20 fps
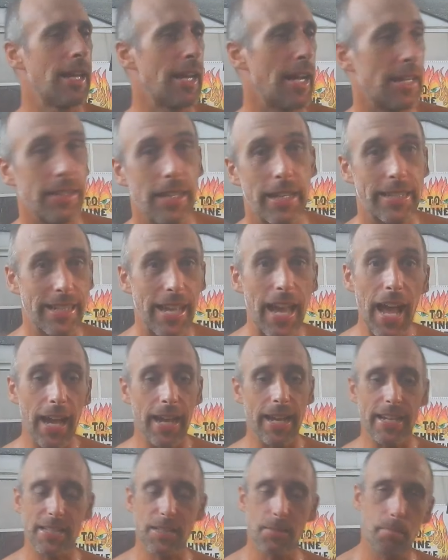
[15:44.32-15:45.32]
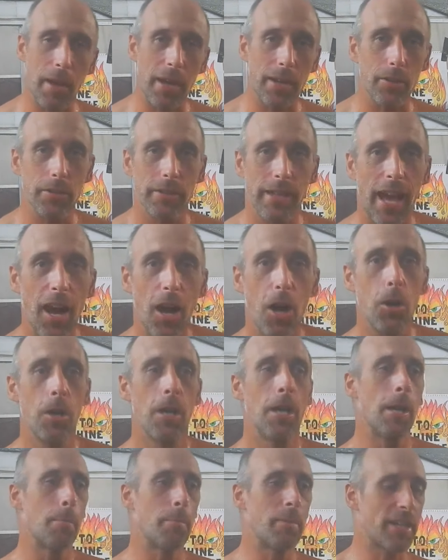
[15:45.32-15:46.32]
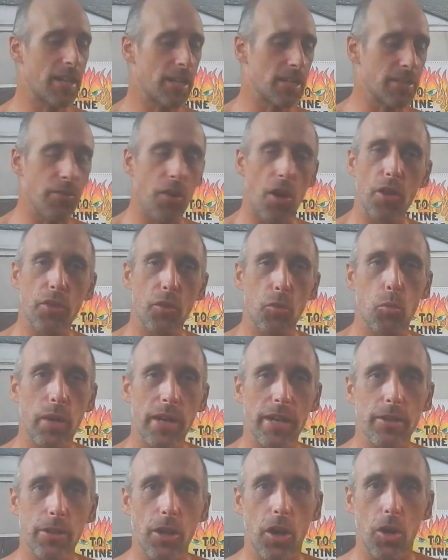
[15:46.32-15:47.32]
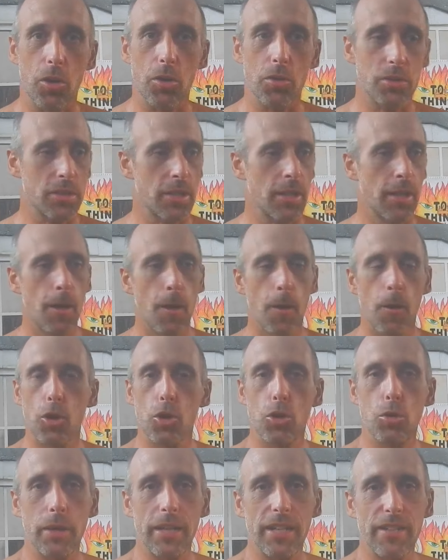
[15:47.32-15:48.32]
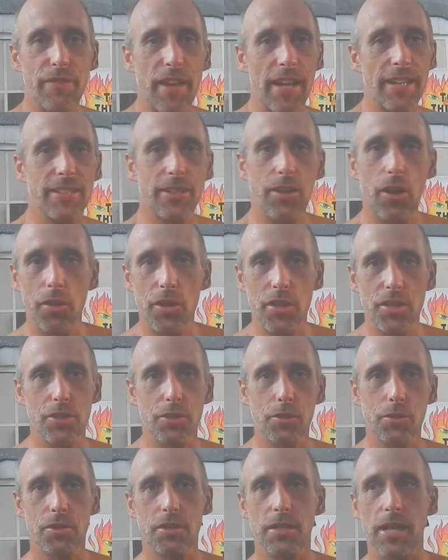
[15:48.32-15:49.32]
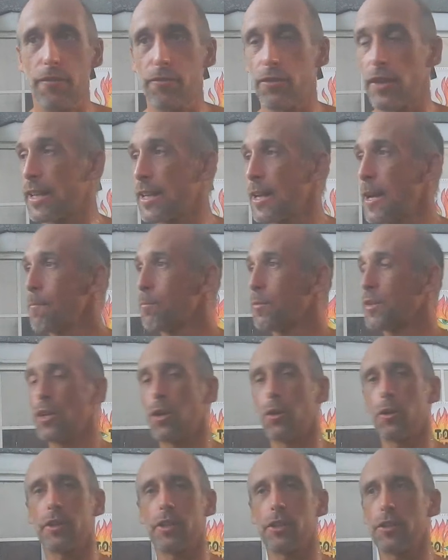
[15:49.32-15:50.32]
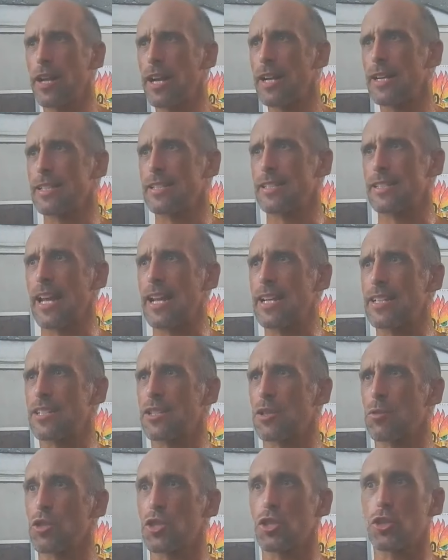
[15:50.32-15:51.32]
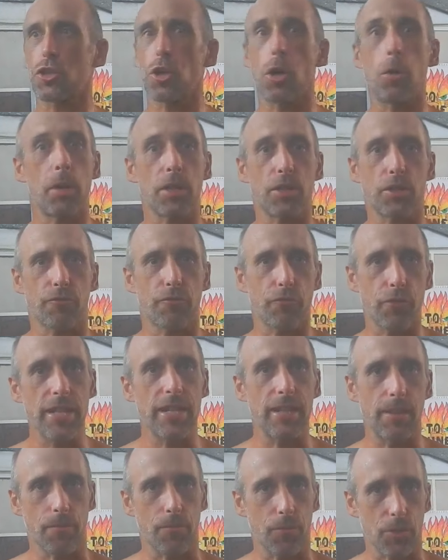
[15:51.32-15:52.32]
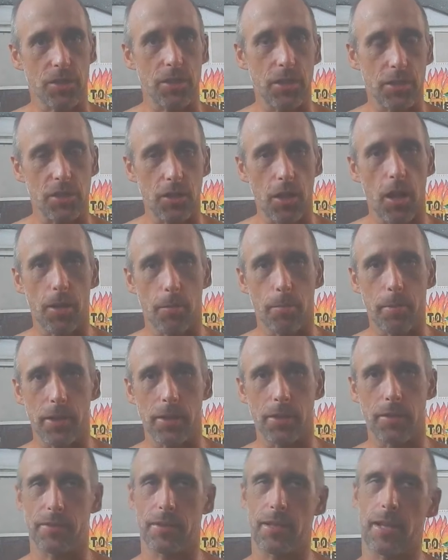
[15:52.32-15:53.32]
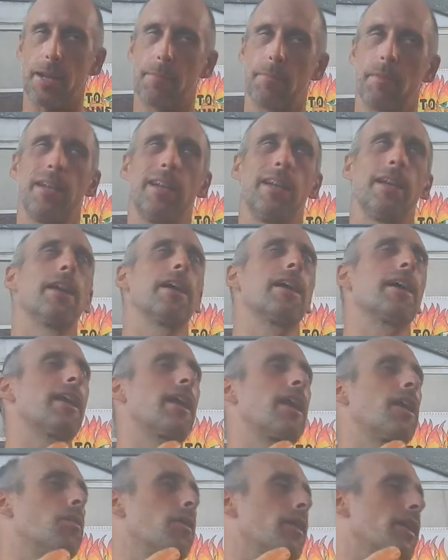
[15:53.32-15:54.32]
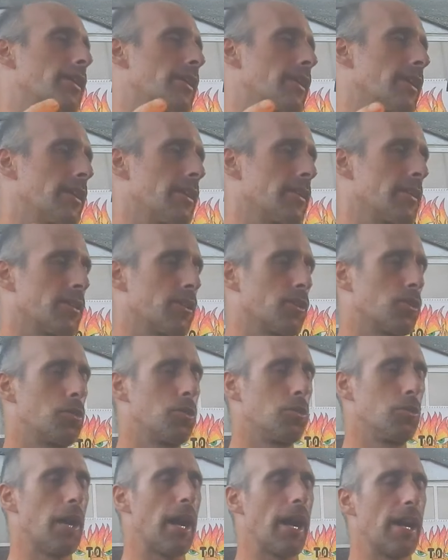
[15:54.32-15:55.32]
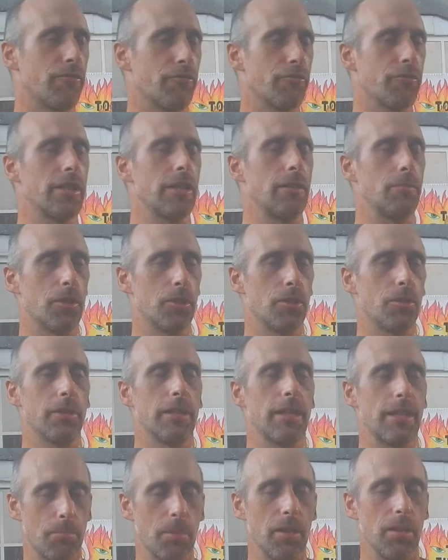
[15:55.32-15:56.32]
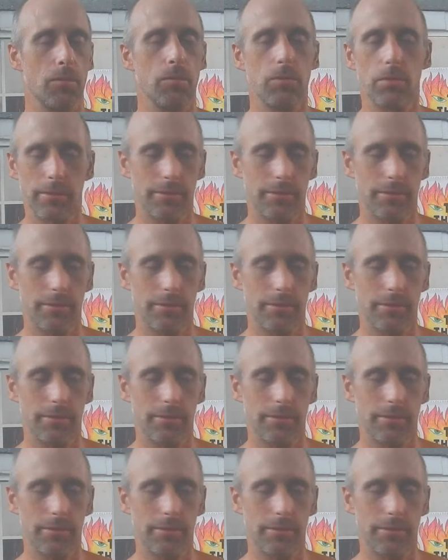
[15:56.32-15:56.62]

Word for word: And like, yeah, it's better now because of all the weirdos who invented all this new stuff. Like, you know, in the United States, there was so much freedom for such a long period of time. And I don't want to get into who had freedom and who did, but